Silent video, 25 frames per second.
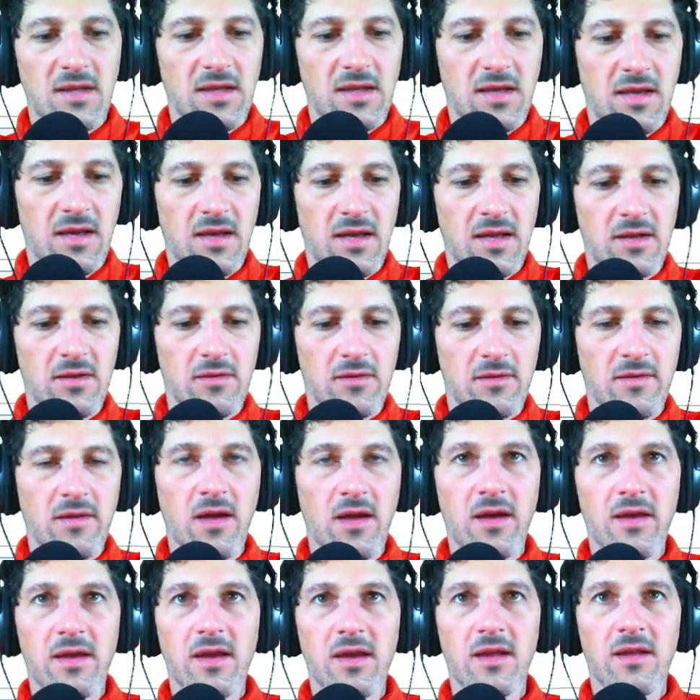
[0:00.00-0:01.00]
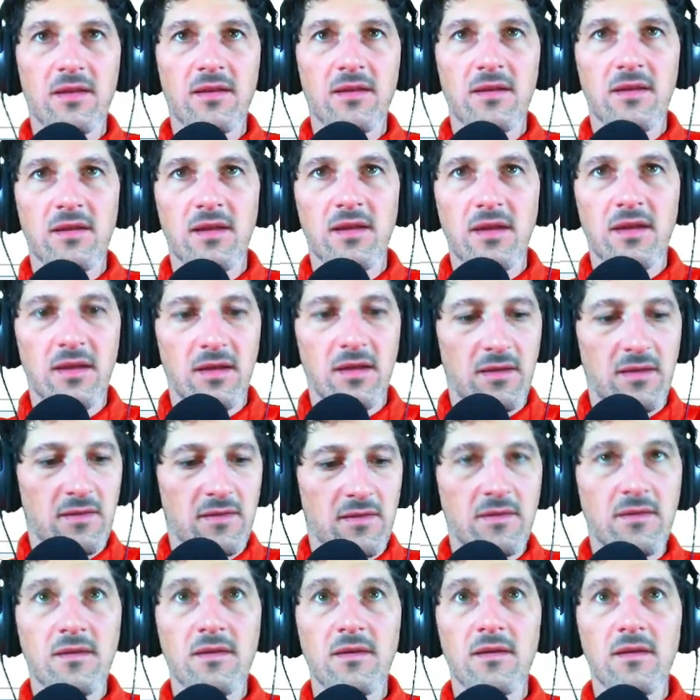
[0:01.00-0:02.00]
and the target
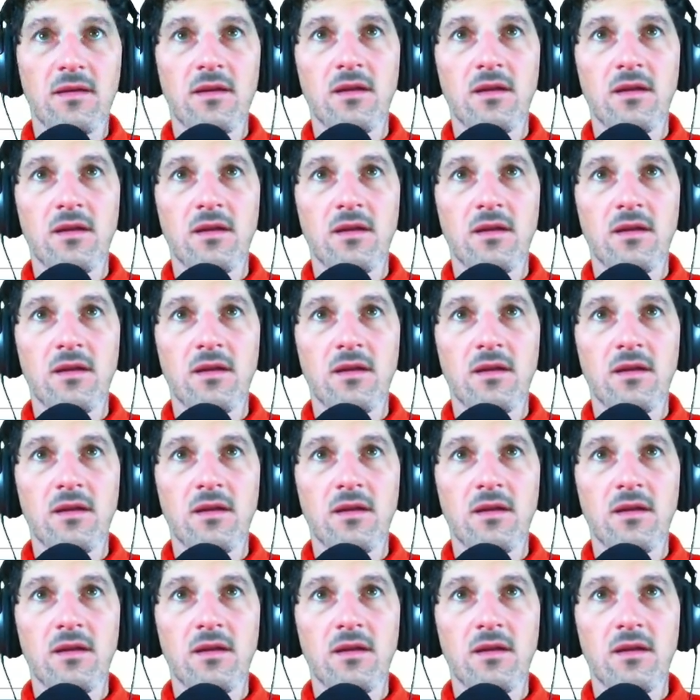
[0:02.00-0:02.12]
is